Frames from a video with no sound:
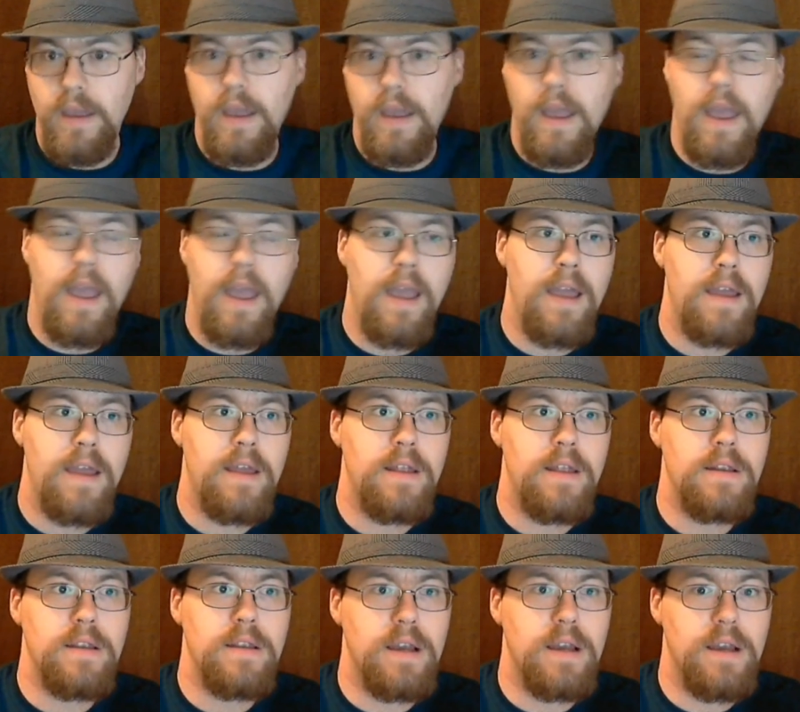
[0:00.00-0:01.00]

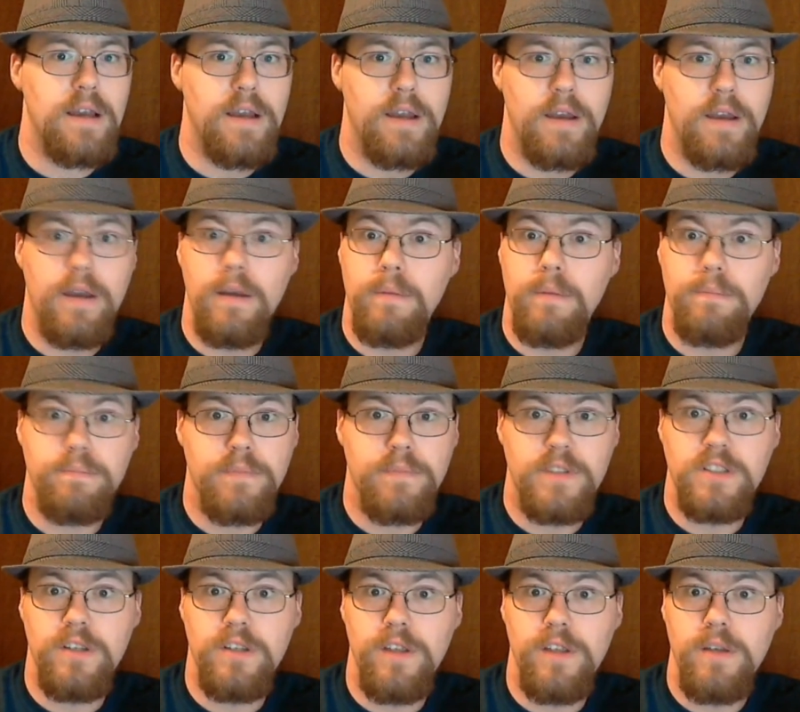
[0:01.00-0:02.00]
And
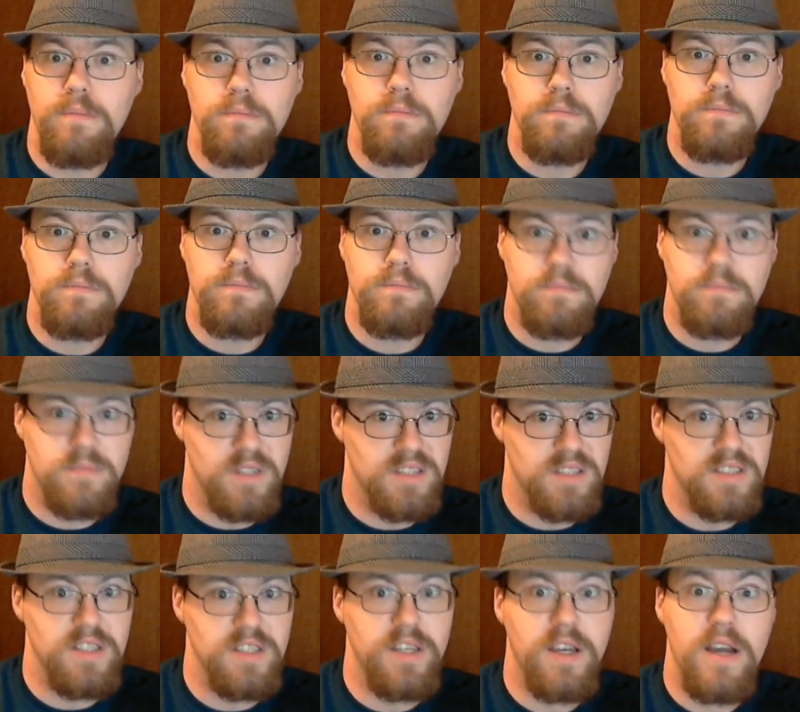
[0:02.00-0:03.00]
until then,
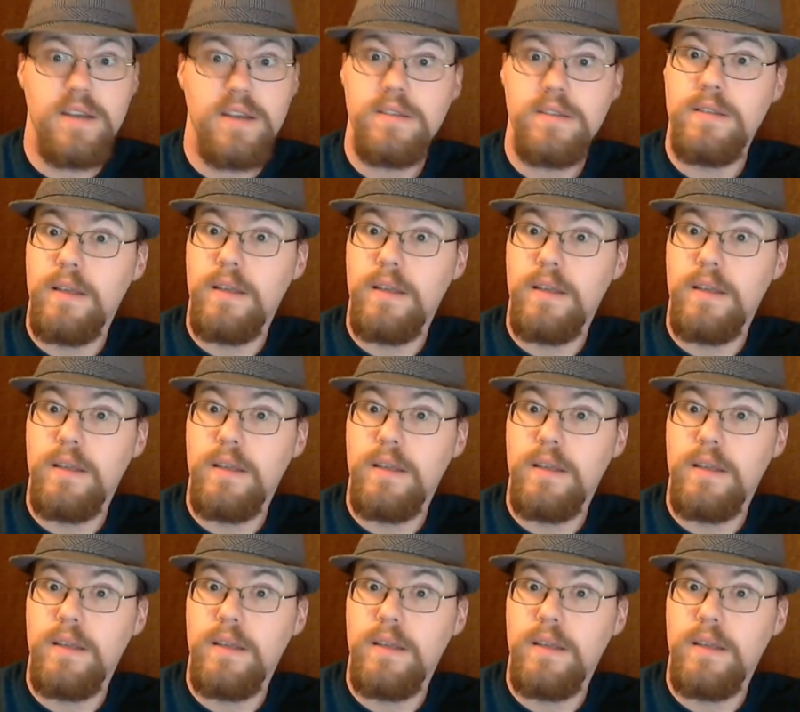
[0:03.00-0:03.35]
see you guys